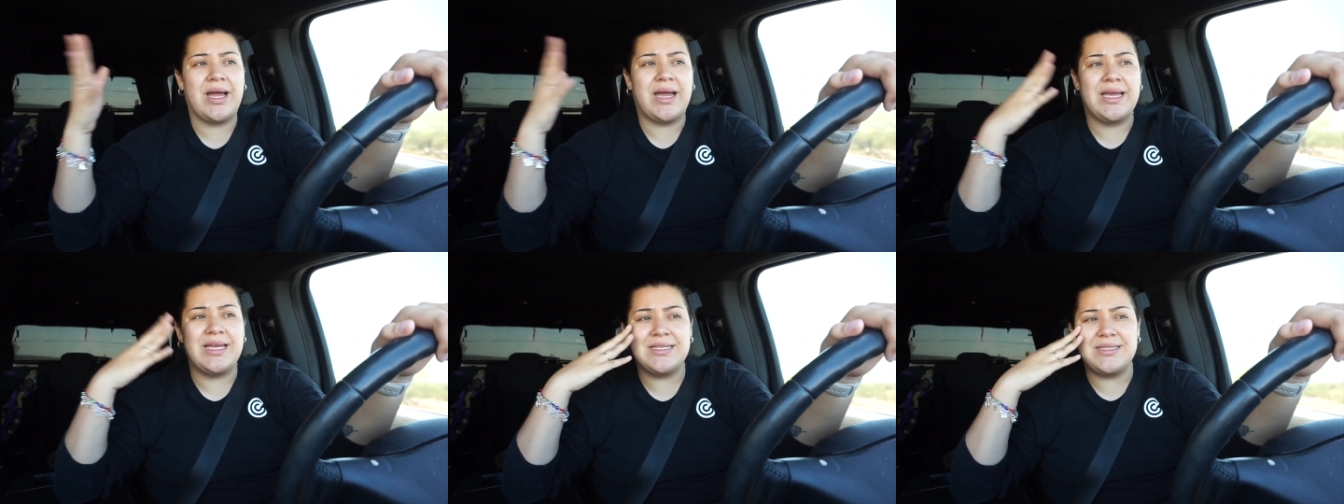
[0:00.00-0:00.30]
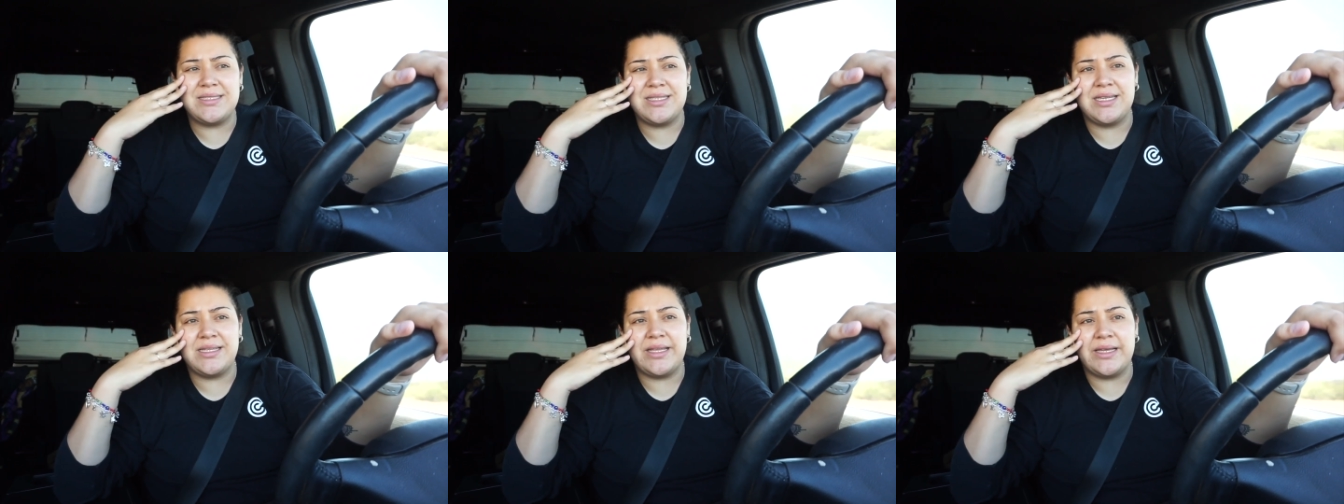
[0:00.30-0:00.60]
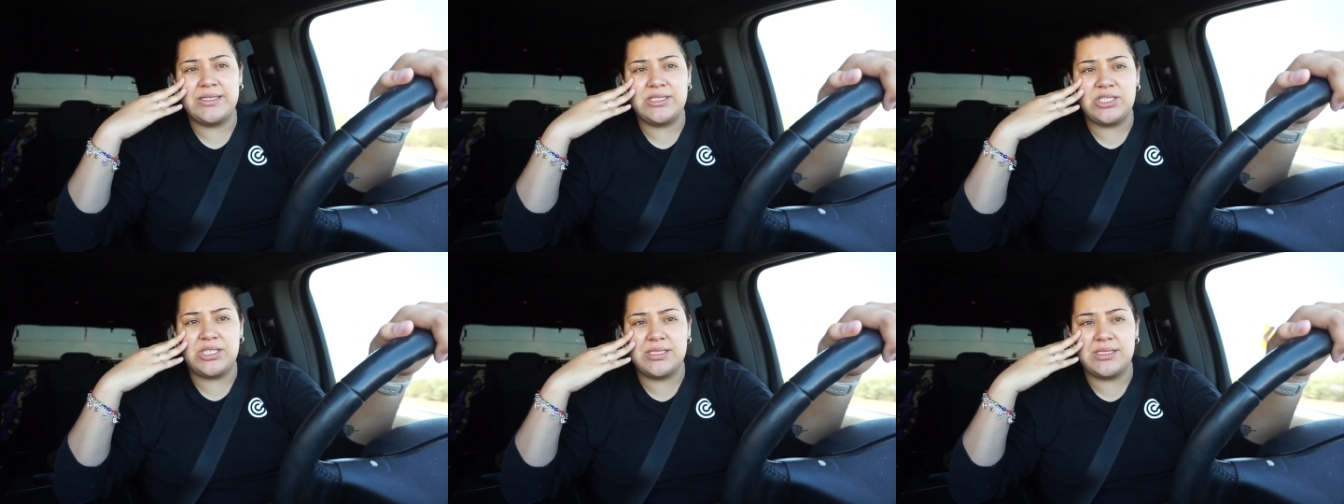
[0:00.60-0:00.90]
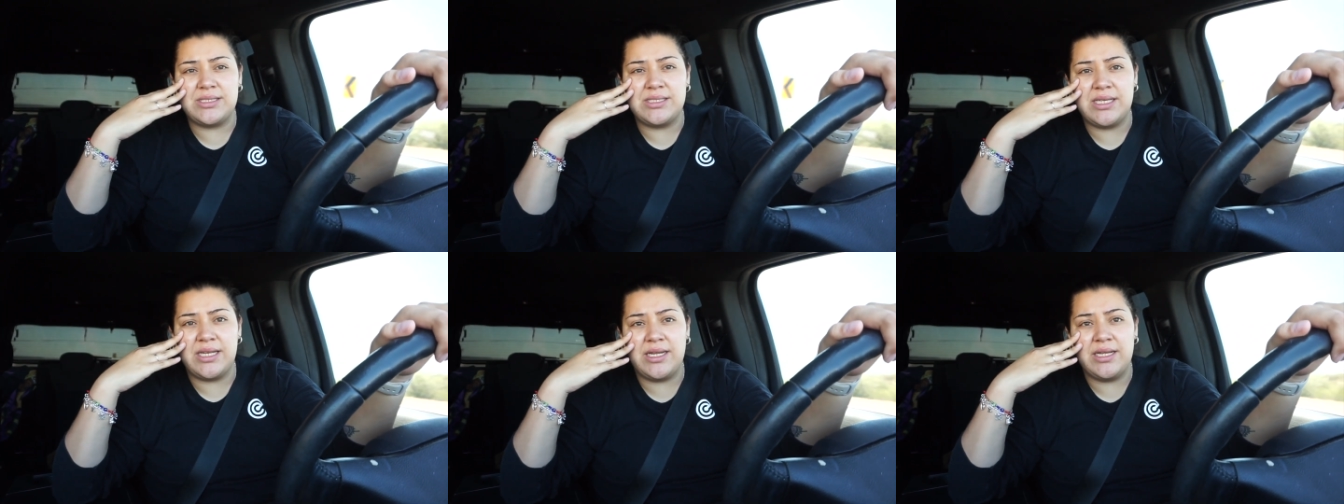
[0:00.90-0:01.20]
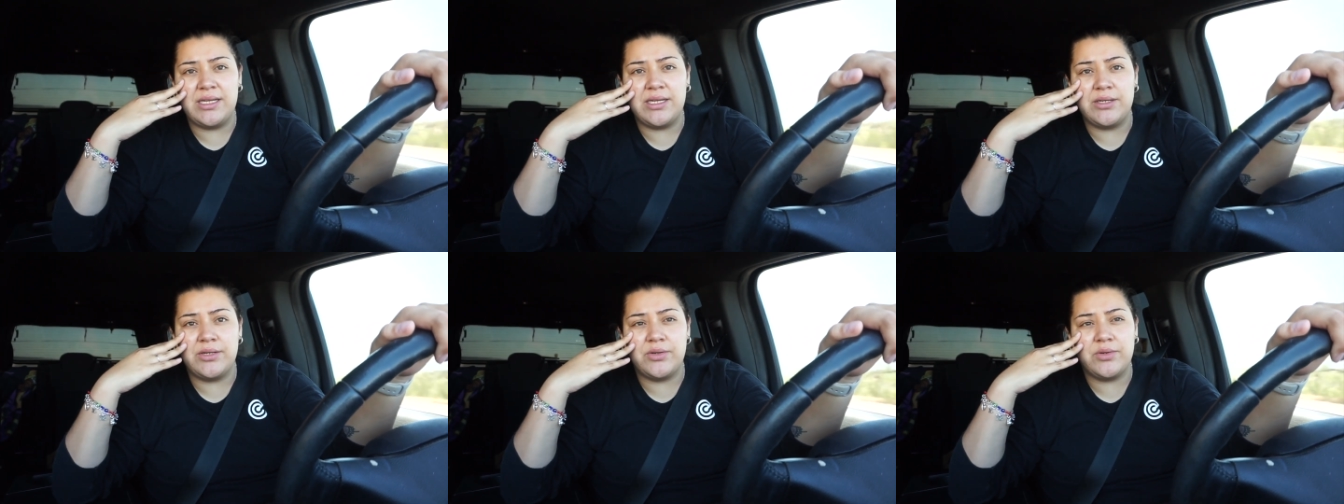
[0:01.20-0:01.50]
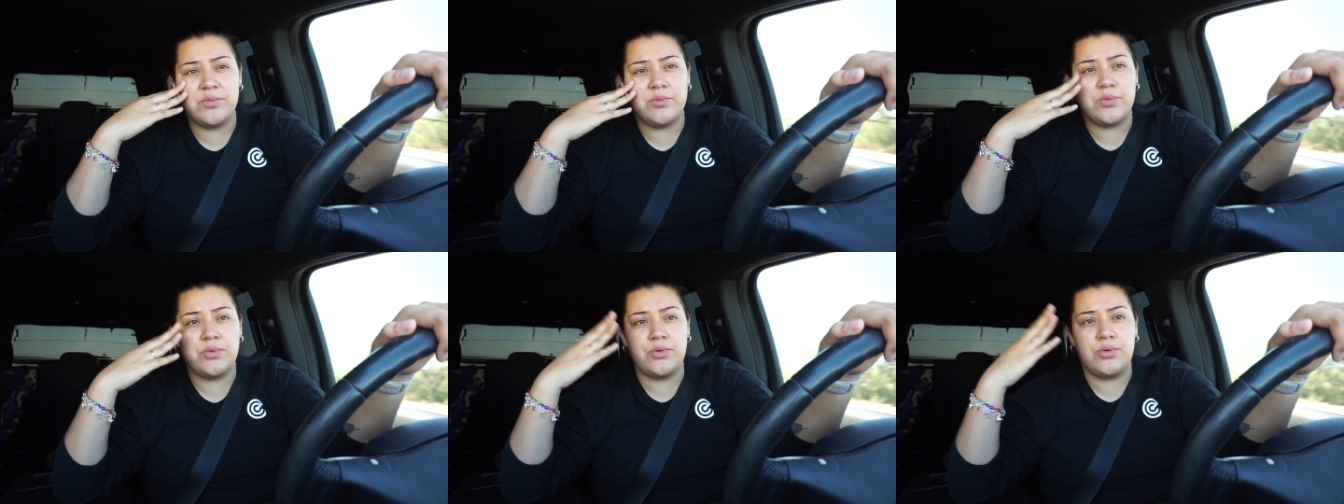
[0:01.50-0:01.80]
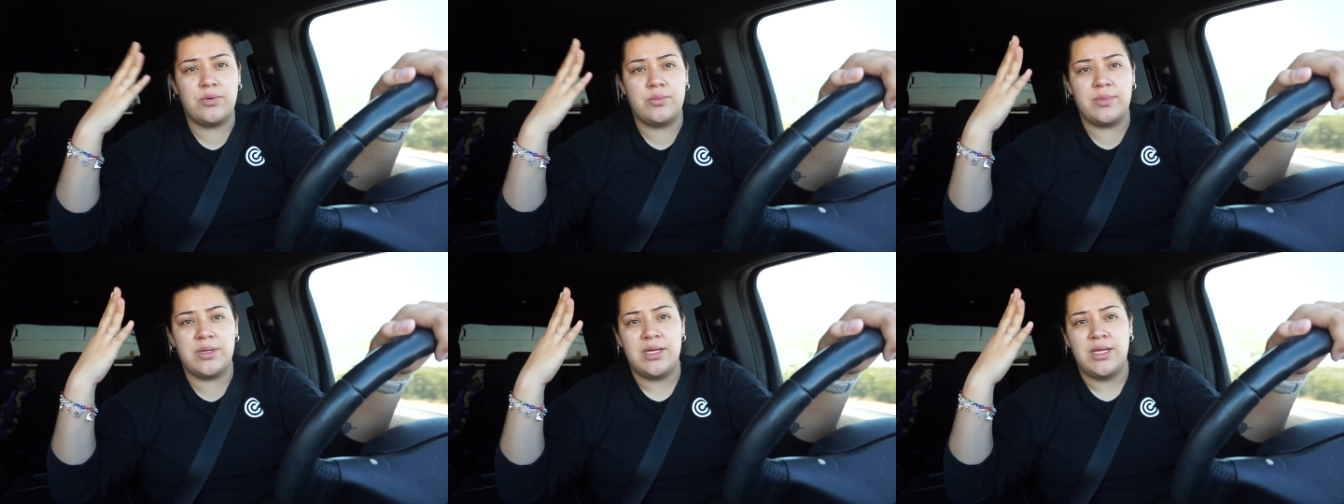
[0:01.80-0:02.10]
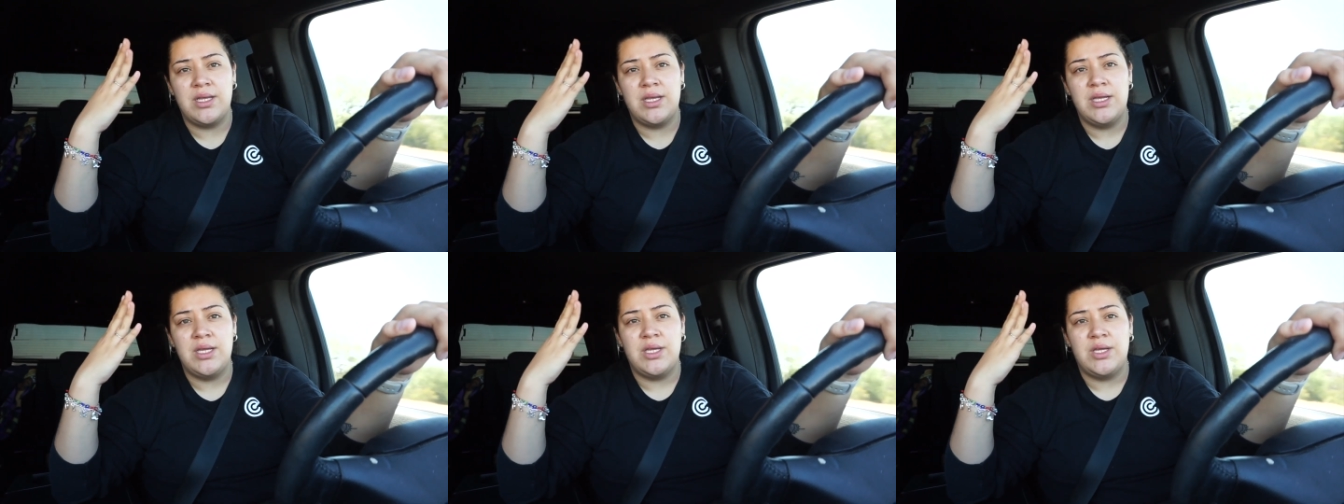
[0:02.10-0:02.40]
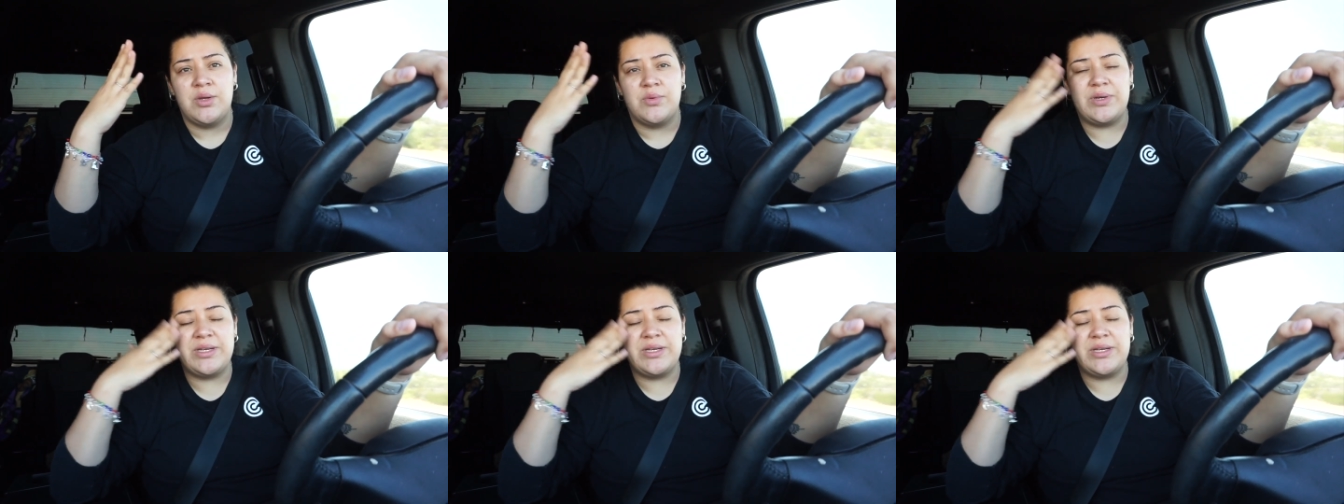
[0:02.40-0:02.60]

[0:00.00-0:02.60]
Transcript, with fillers: I see that she's sitting in her room